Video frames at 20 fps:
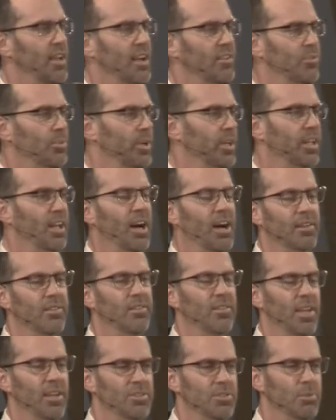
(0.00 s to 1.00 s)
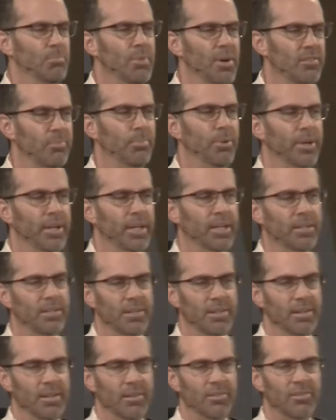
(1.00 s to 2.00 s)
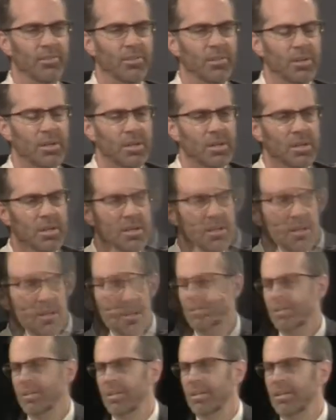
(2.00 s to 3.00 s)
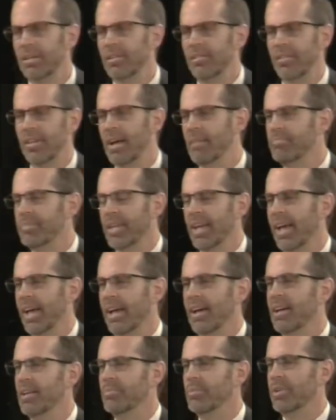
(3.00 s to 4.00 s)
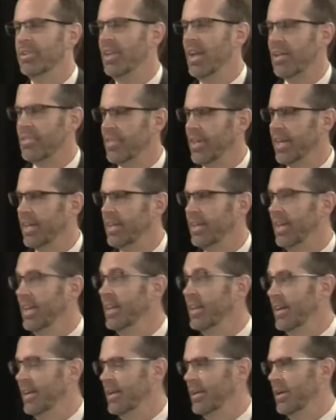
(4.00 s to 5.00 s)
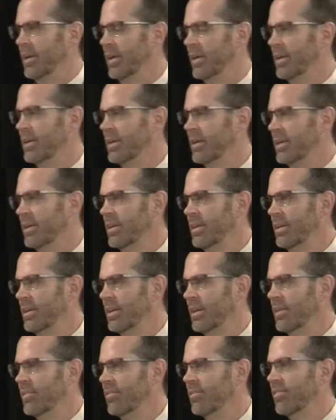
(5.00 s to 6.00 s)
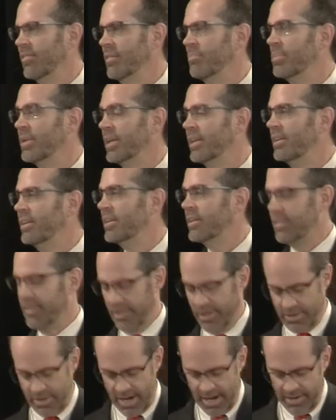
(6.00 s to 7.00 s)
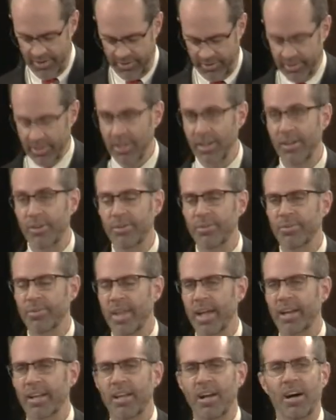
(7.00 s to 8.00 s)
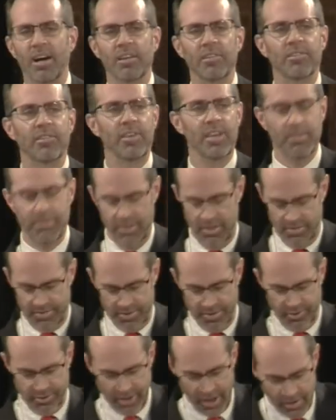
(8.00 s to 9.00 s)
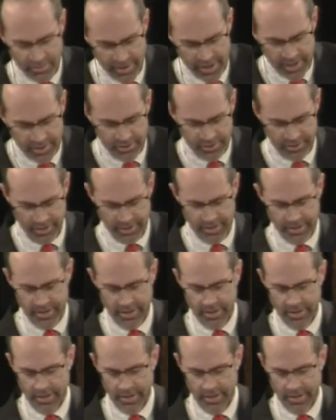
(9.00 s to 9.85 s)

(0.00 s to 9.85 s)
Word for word: And that's what God says you must bring to this is an empty hand with nothing in it and simply look to Christ alone that God has given for salvation.